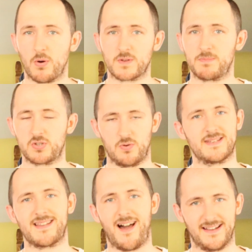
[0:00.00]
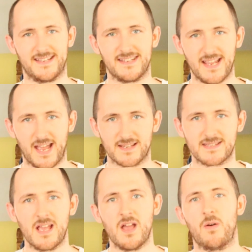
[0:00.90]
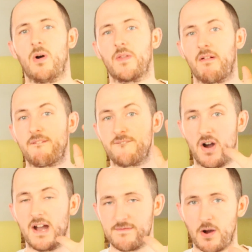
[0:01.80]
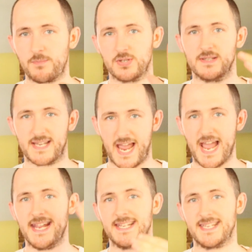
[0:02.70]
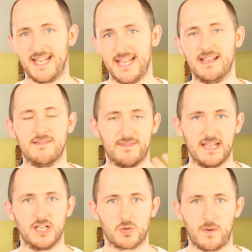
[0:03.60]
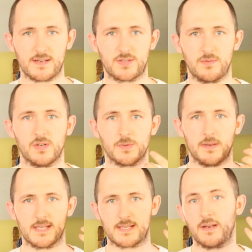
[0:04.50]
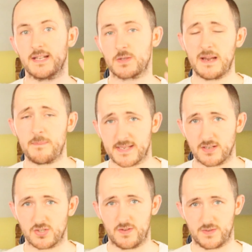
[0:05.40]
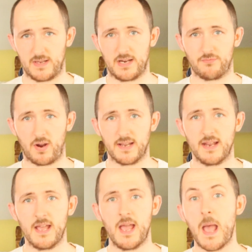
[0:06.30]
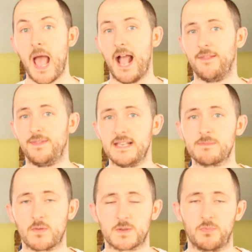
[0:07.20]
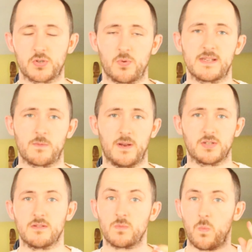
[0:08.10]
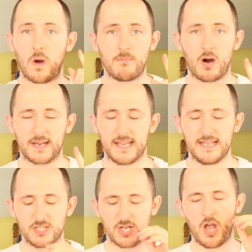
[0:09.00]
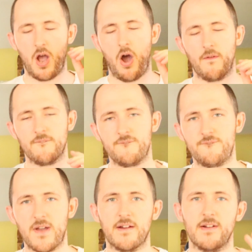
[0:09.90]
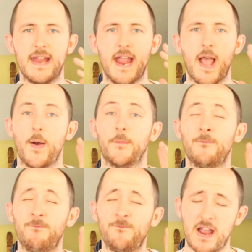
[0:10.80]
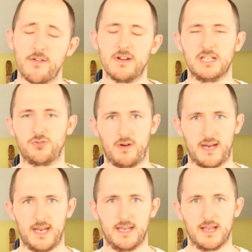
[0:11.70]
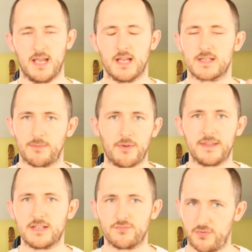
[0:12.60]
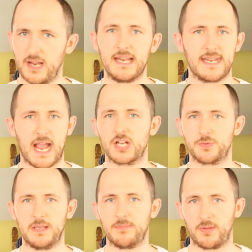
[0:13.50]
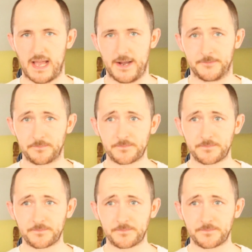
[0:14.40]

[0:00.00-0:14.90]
multiple choice, I can guess. Well, there are five options, A to E, for each question, which means there's only a 20% chance you'll get it right. And these multiple choice questions, one mark each, are very, very tricky. Some of these really catch people out.